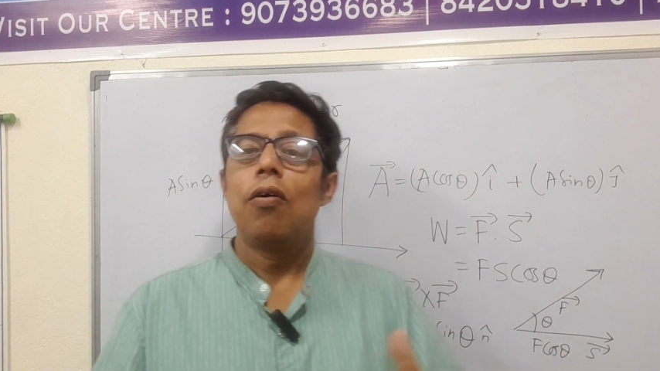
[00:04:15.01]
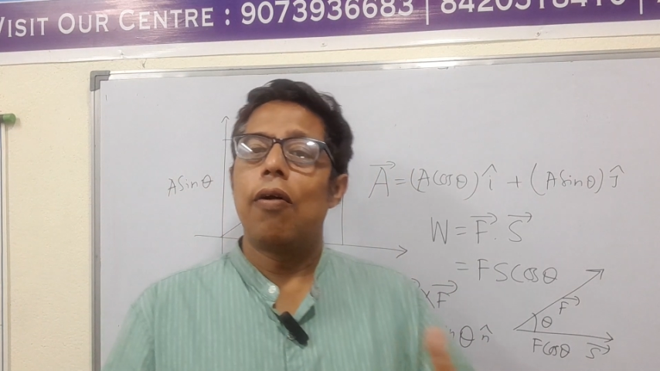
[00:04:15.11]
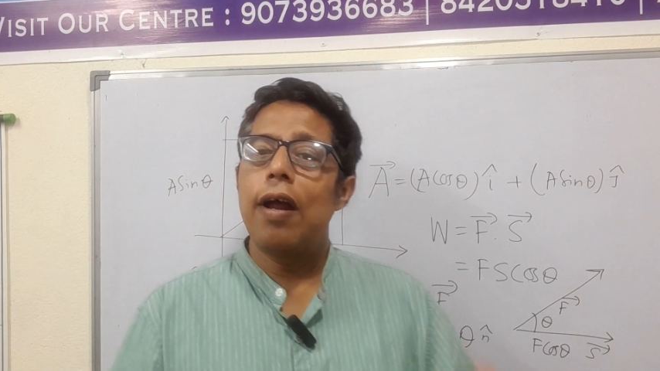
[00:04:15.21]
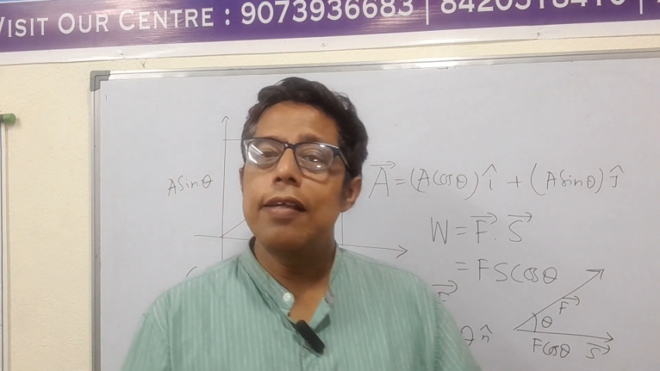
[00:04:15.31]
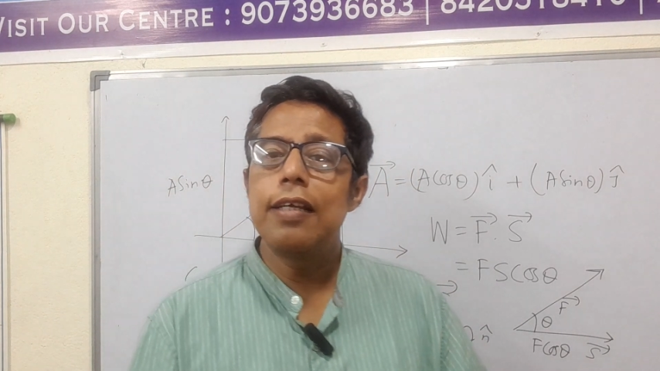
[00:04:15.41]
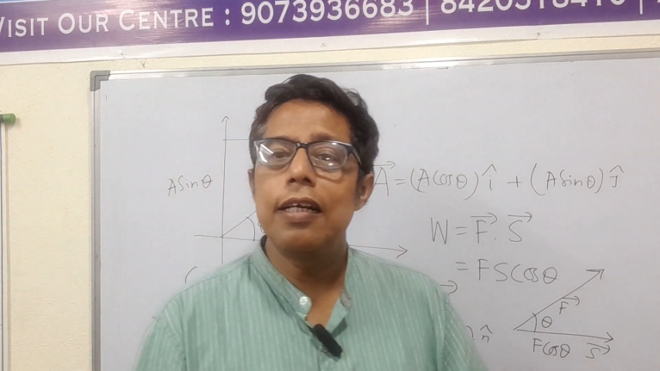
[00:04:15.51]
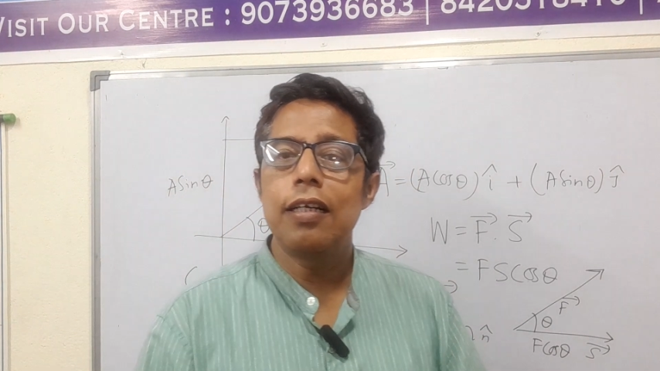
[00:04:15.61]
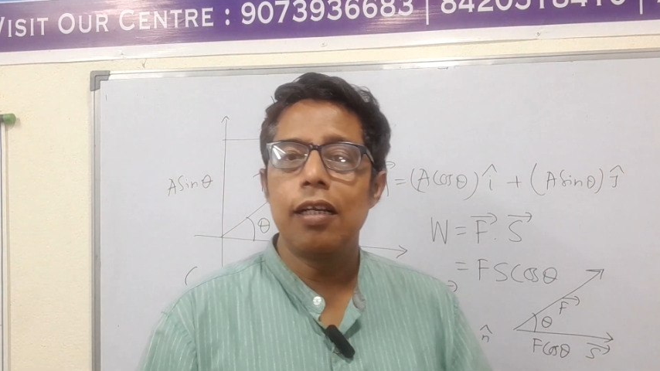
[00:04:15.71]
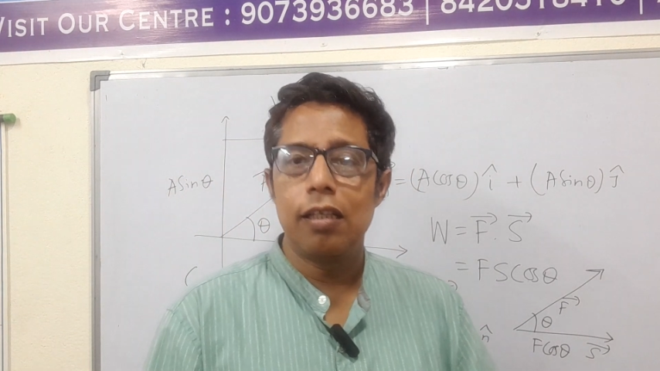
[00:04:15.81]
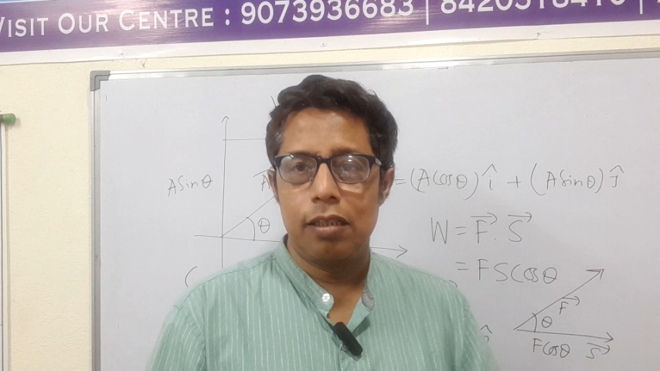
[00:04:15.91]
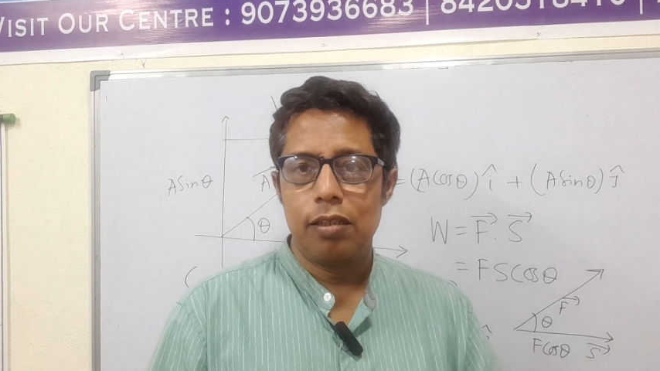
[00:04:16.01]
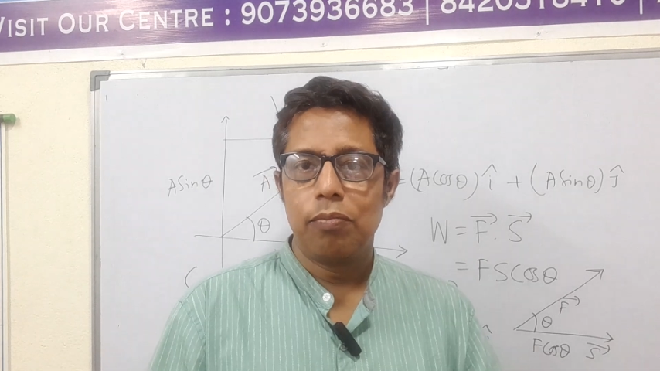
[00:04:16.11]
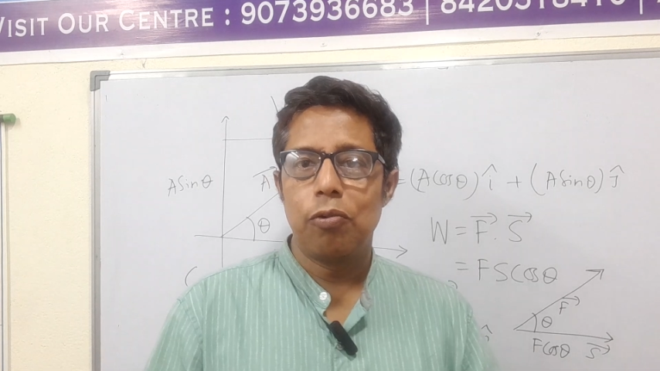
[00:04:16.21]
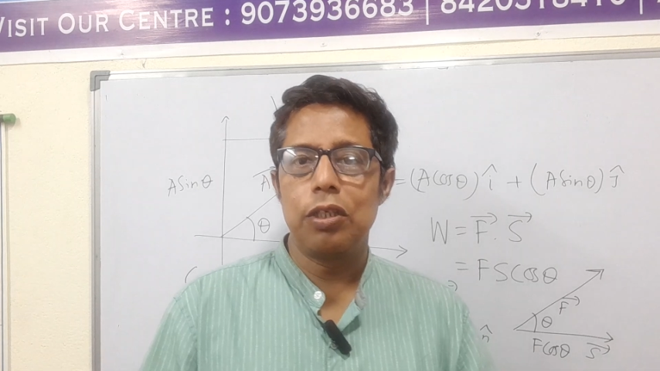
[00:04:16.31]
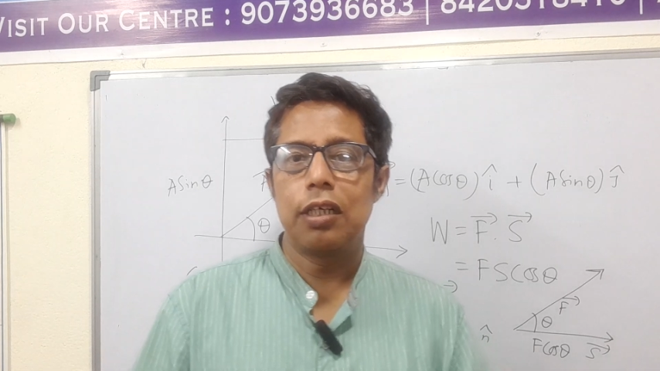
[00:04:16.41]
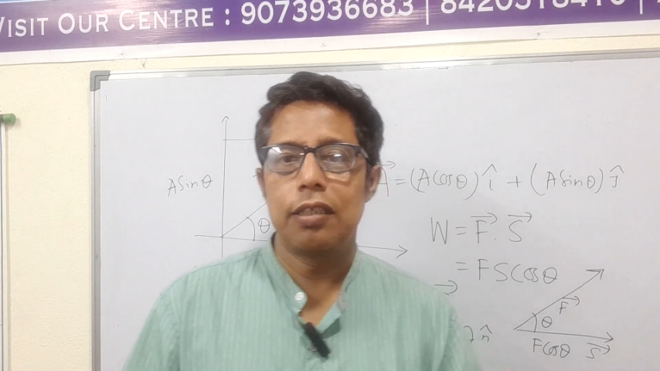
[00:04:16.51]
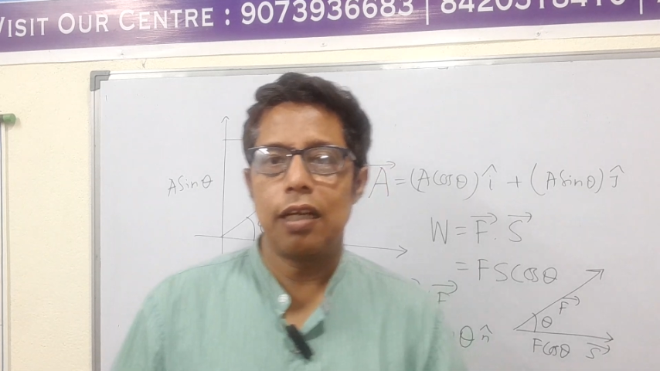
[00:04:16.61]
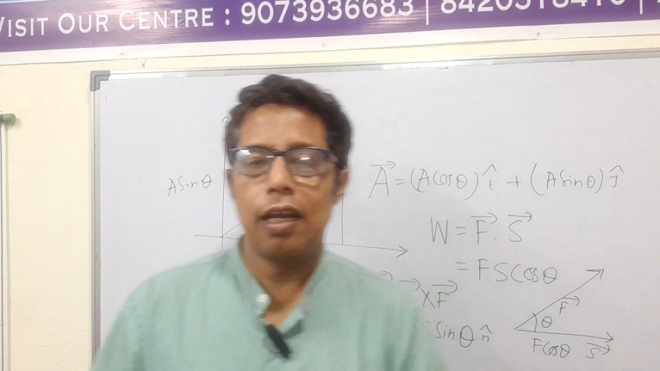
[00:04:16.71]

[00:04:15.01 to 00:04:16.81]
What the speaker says: horizontal projection.